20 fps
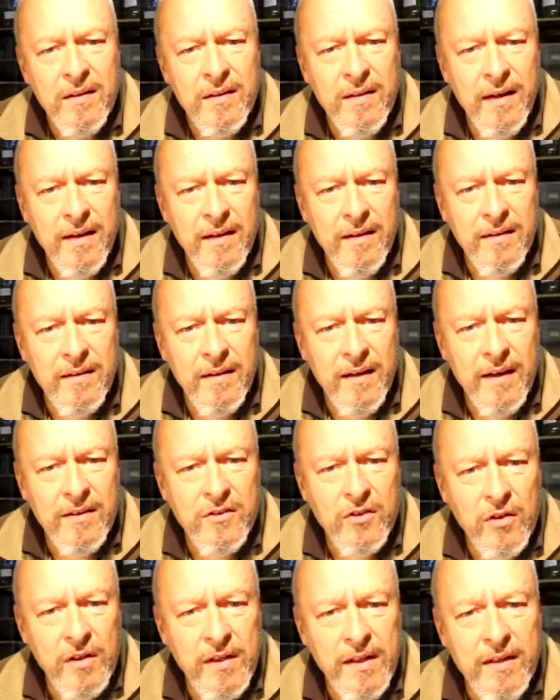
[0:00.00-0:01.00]
that
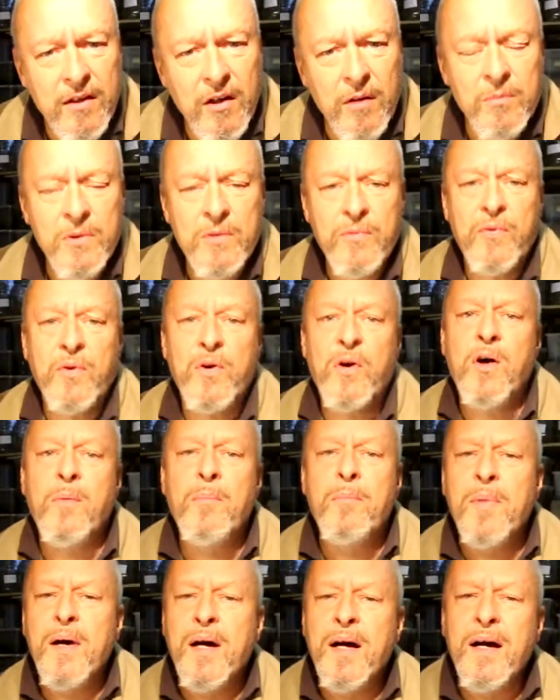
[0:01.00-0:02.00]
actually comes
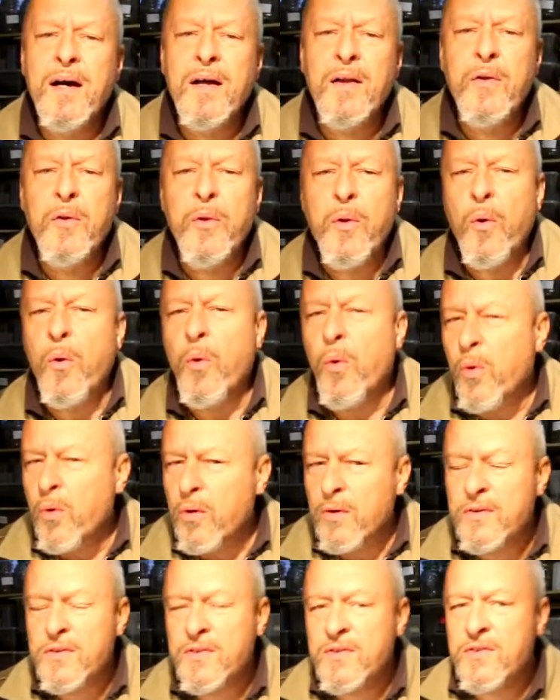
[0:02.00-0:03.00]
from
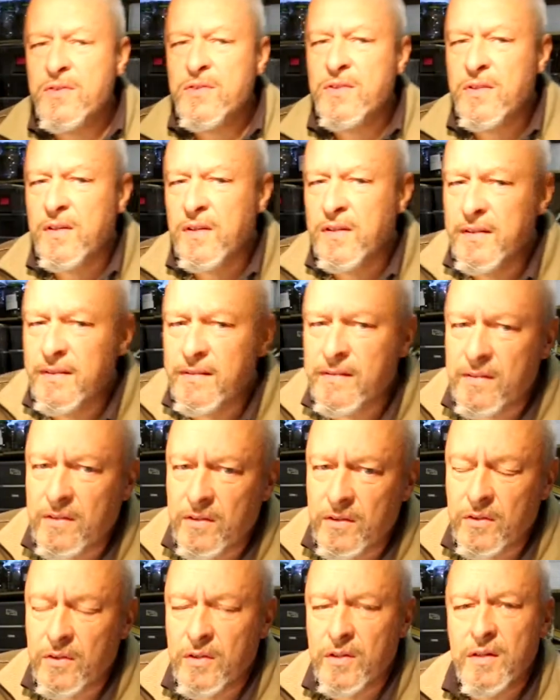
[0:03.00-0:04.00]

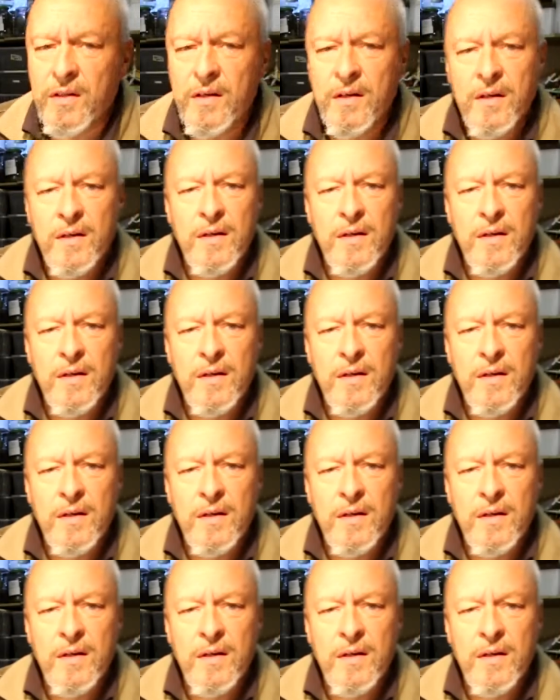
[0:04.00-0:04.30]
northeastern